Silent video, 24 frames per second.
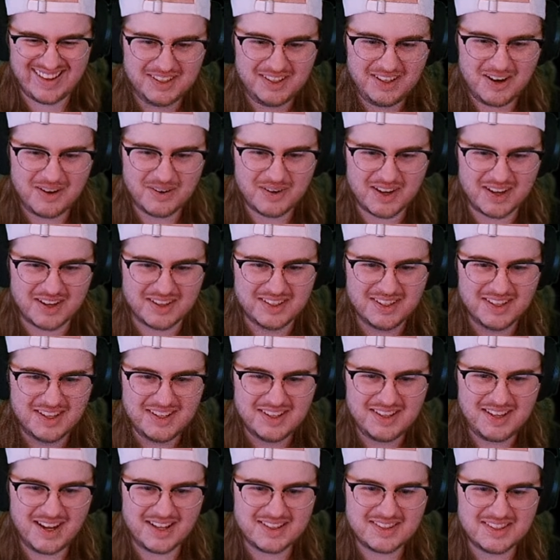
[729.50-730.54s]
Okay.
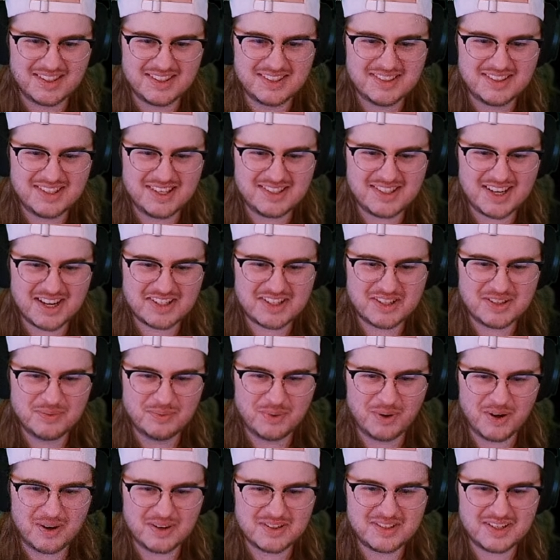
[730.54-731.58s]
Yeah, the C-section
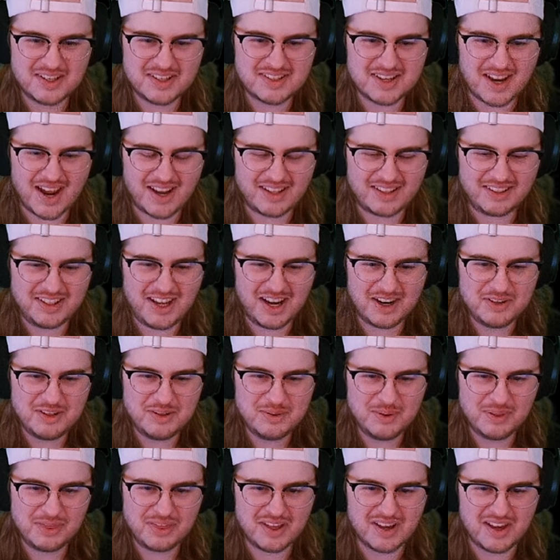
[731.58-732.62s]
works exactly how you
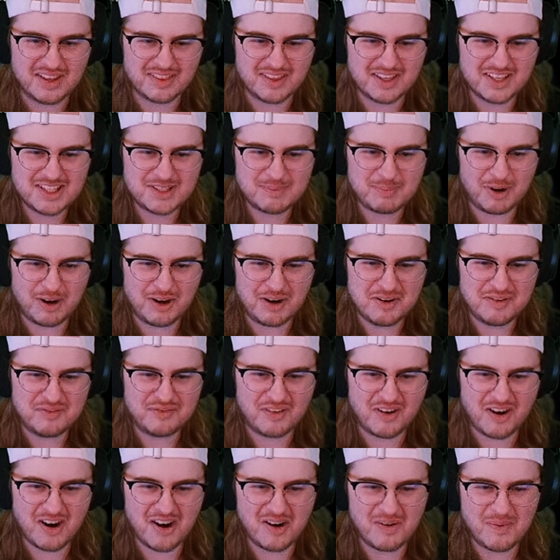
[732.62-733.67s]
would think. They spawn
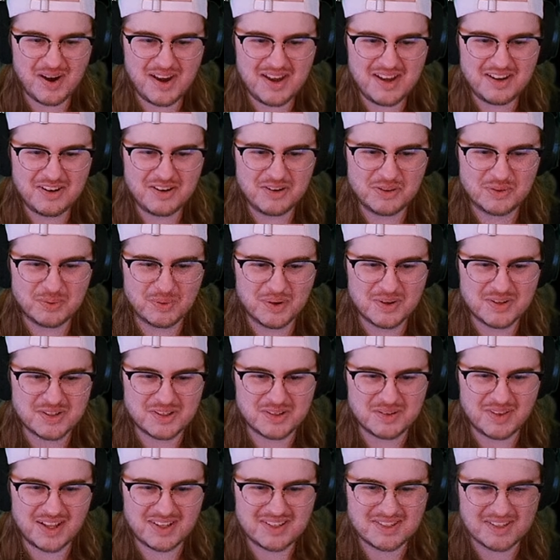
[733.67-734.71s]
far away and go towards
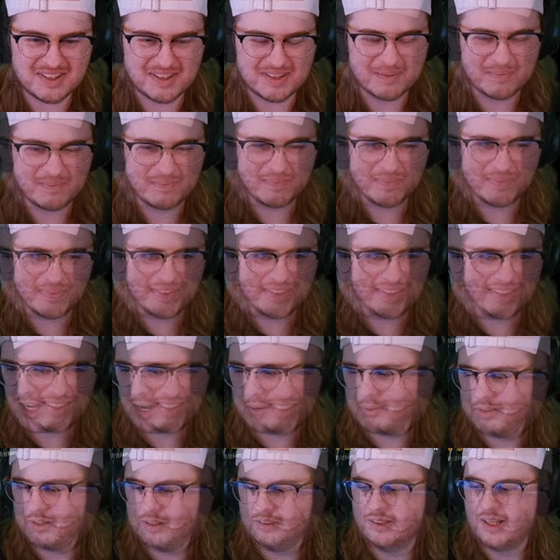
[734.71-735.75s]
you. That's sick.
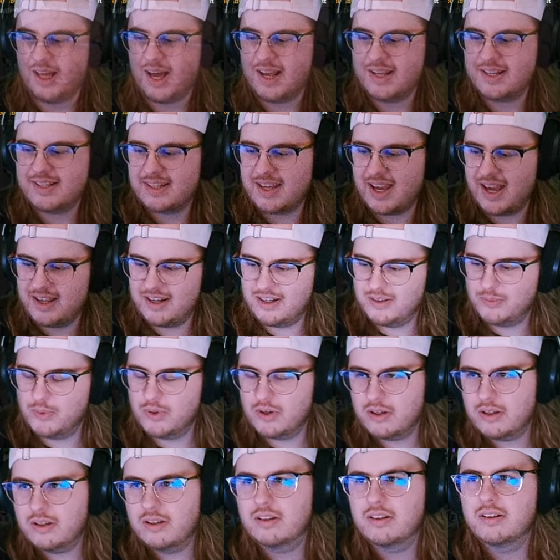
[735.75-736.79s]
How would glass cannon
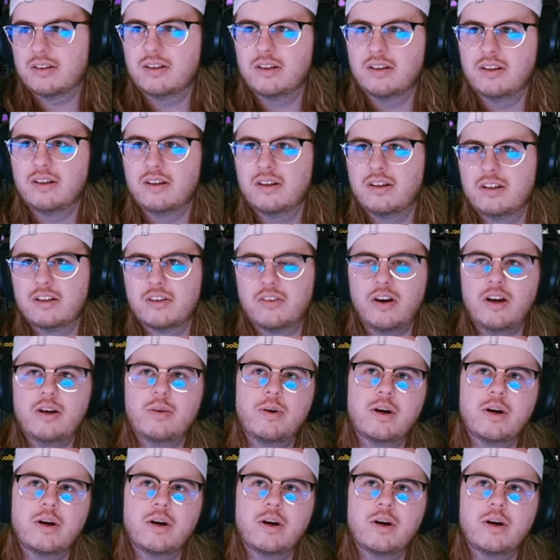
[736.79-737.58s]
work? Great